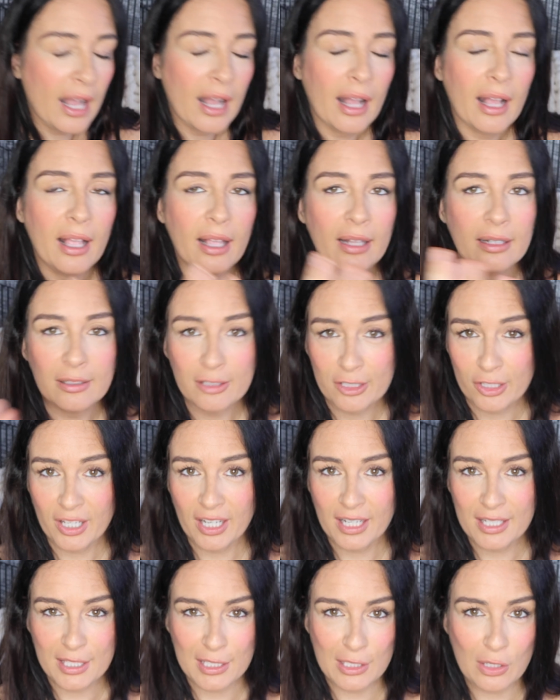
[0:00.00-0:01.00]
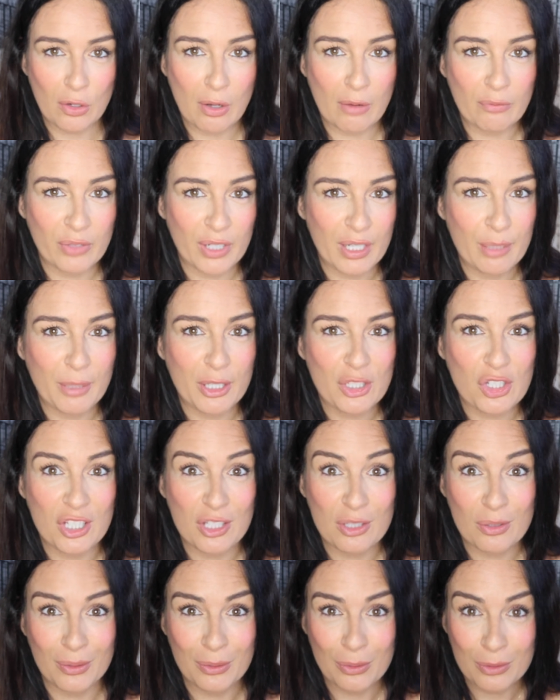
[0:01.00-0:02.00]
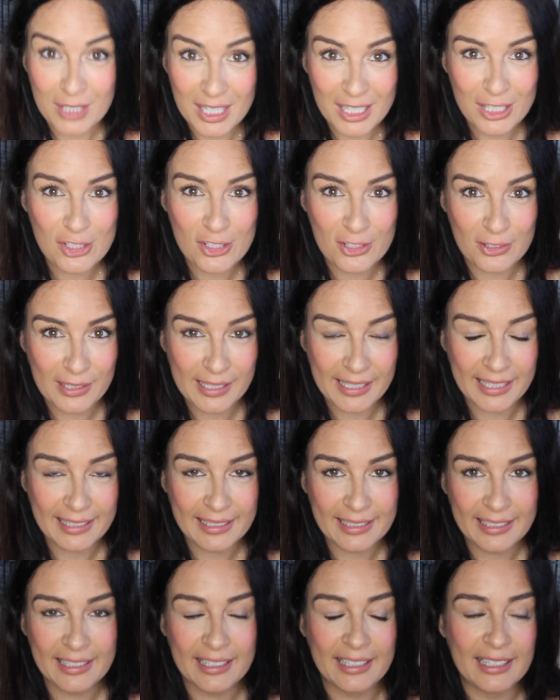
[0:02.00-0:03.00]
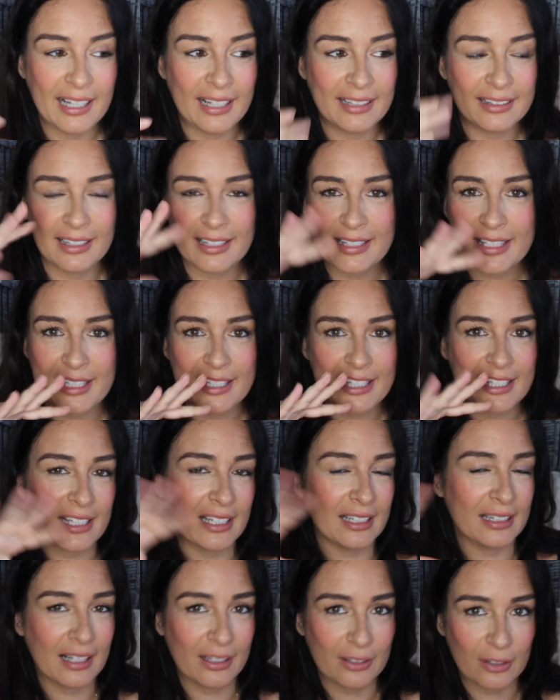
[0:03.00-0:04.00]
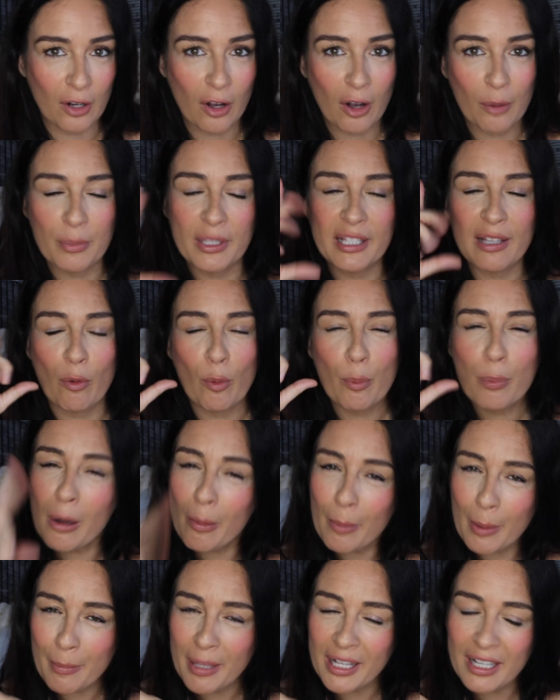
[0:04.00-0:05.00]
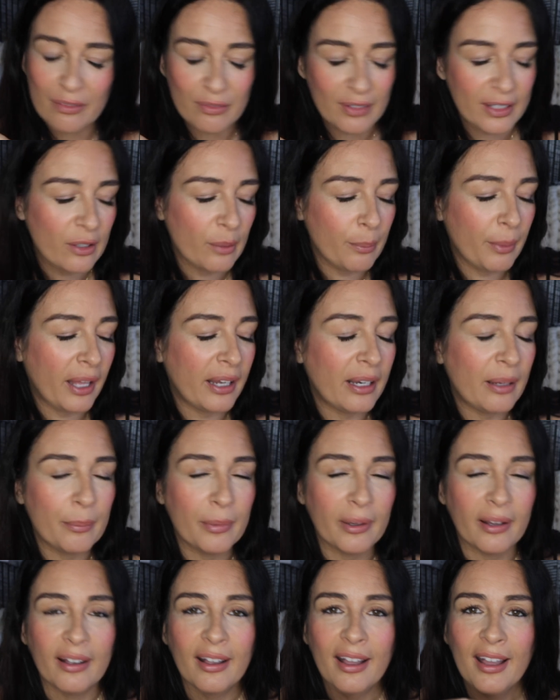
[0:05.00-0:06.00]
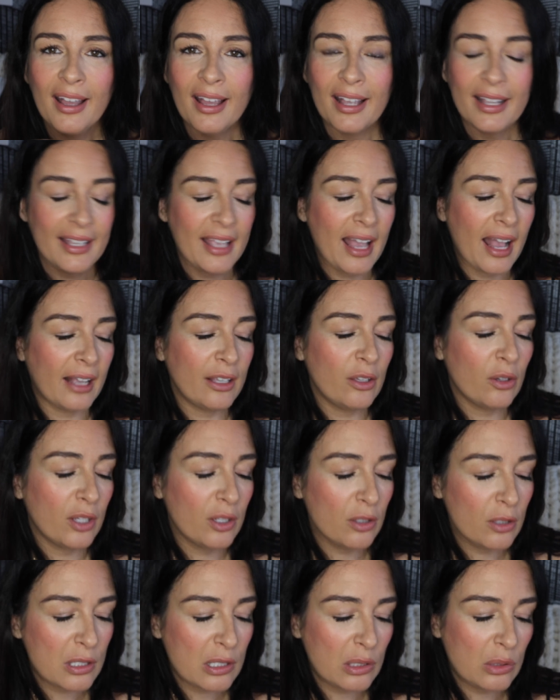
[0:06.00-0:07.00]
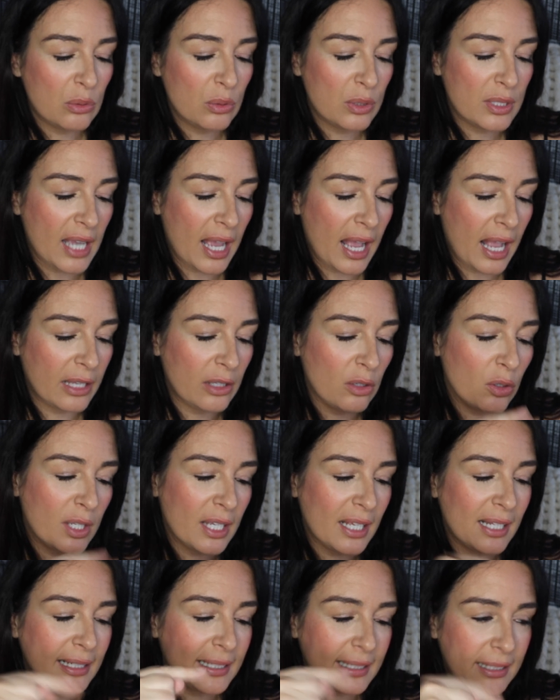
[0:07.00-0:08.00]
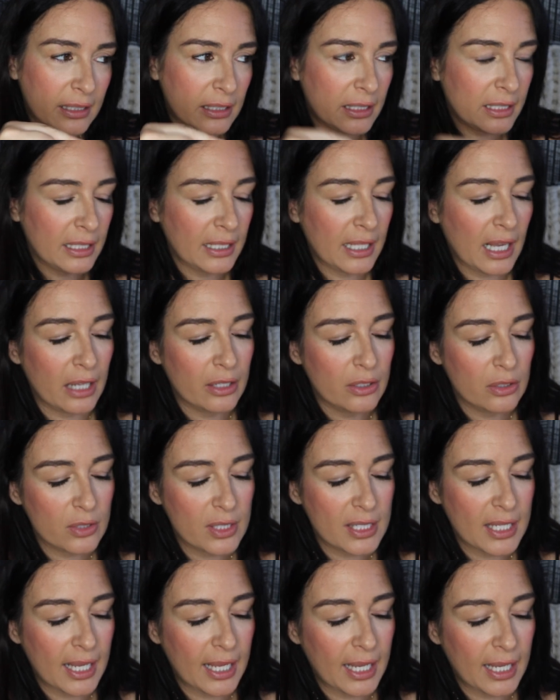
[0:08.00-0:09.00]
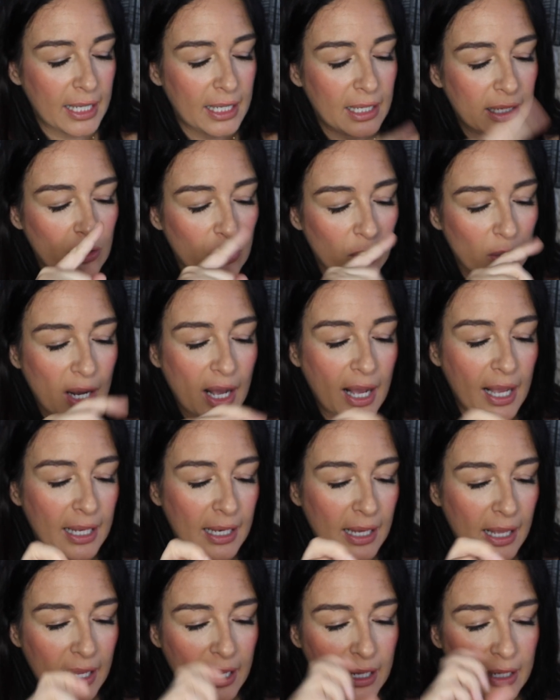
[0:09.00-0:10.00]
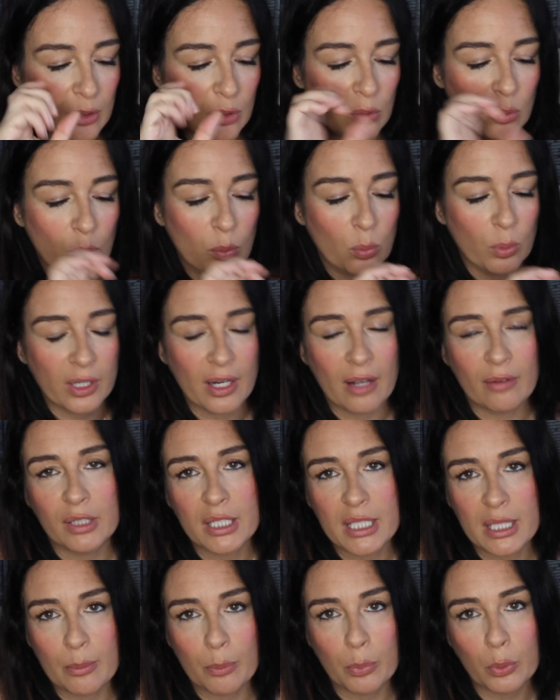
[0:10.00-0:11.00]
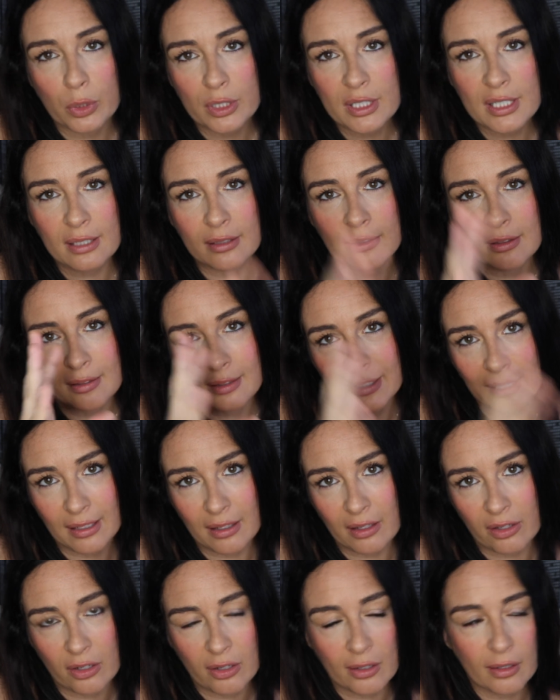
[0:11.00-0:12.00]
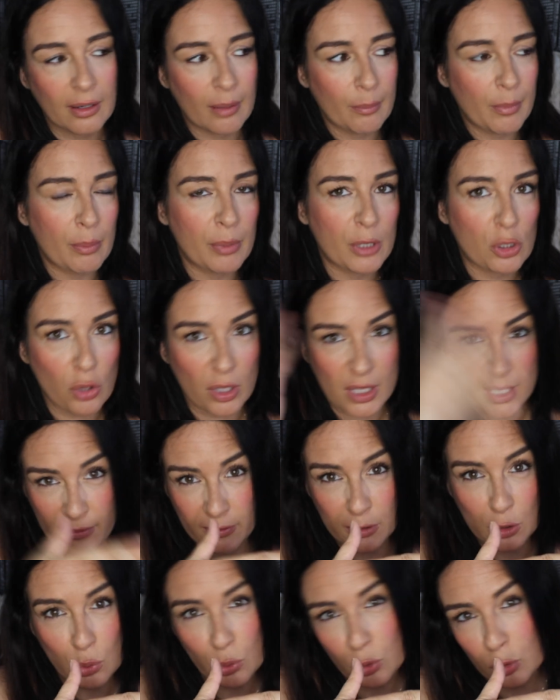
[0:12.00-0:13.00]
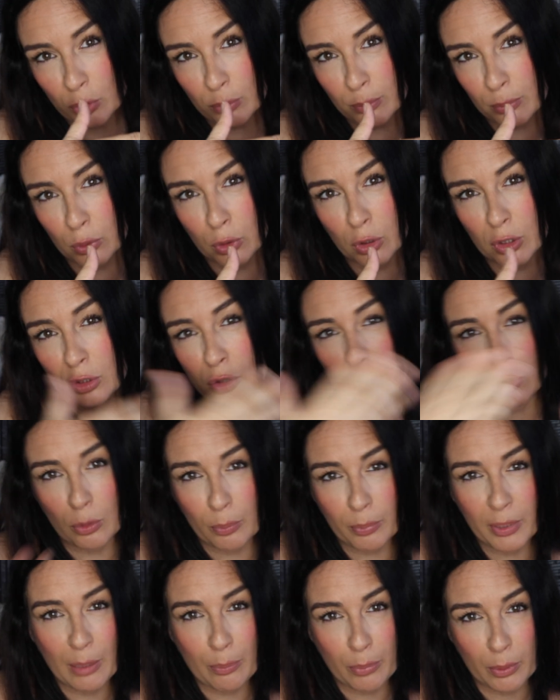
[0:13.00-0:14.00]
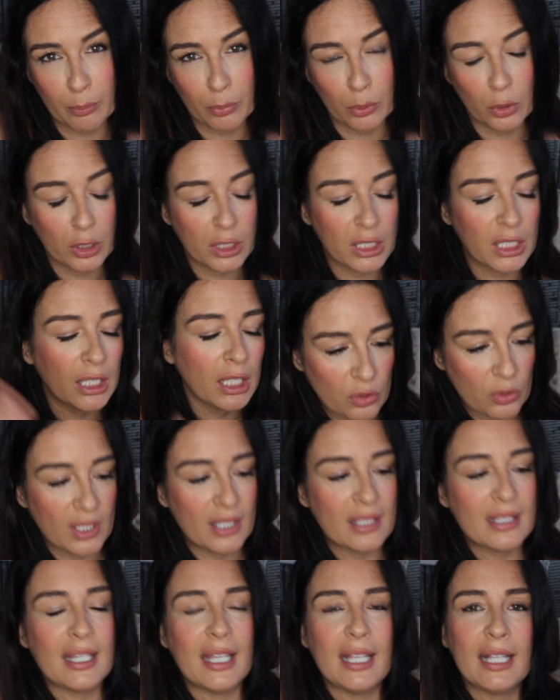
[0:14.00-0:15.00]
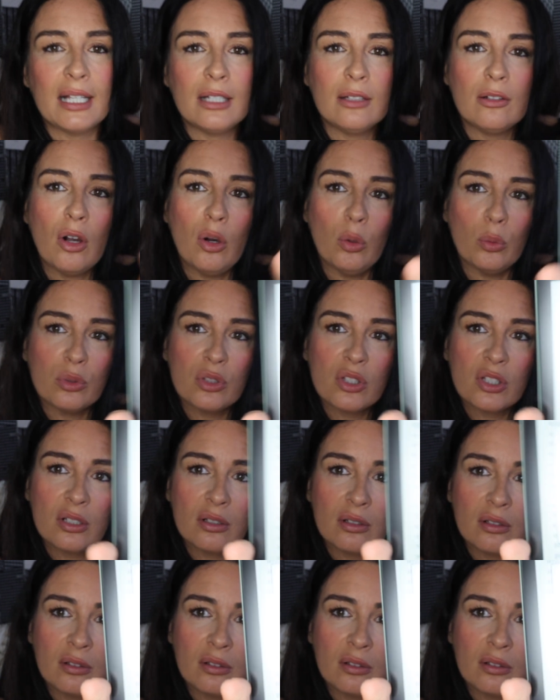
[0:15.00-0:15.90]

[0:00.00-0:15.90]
and if you guys know, I'm very much into annotation lately, and that's another hobby that will probably make a video about it. But yeah, you can also do that. You can literally annotate or highlight whatever is important in here and maybe transfer it to your book, to your paper book. You can take a note.